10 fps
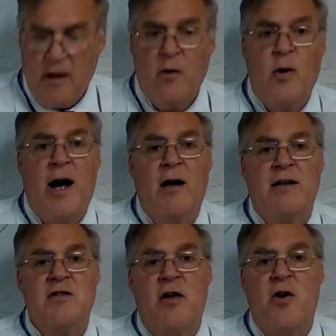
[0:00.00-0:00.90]
Well,
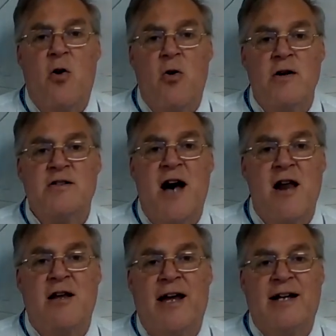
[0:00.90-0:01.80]
it's on the
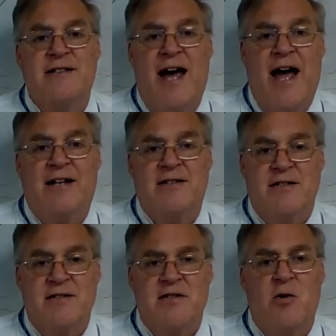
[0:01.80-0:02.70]
horizontal
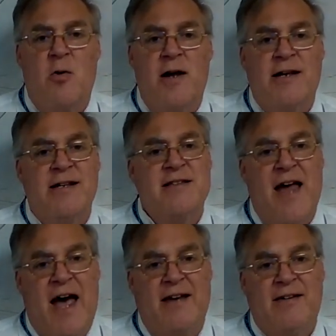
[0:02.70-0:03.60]
x-axis. So what is
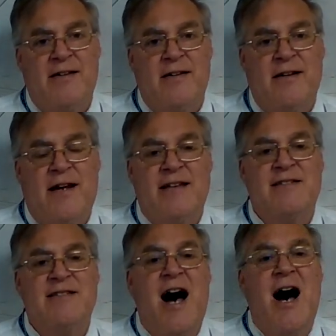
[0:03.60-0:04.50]
that? It's
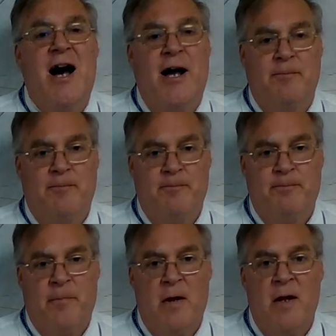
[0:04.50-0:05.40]
time.
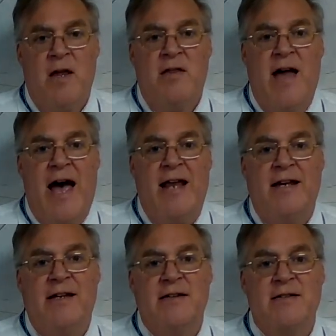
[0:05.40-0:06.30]
That
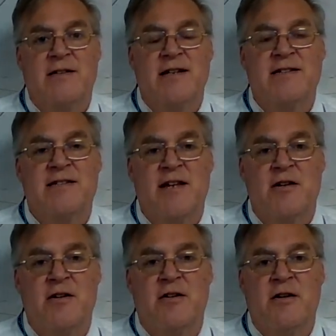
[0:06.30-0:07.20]
is
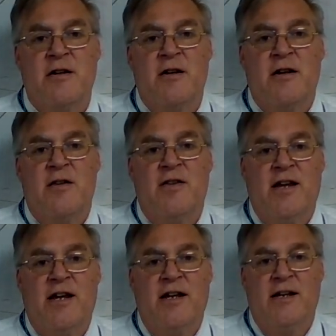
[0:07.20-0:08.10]
considered
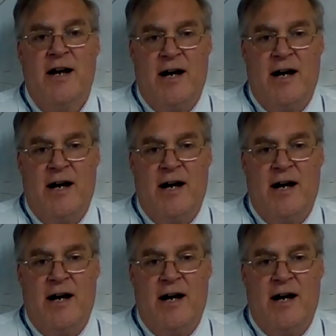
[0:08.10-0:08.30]
the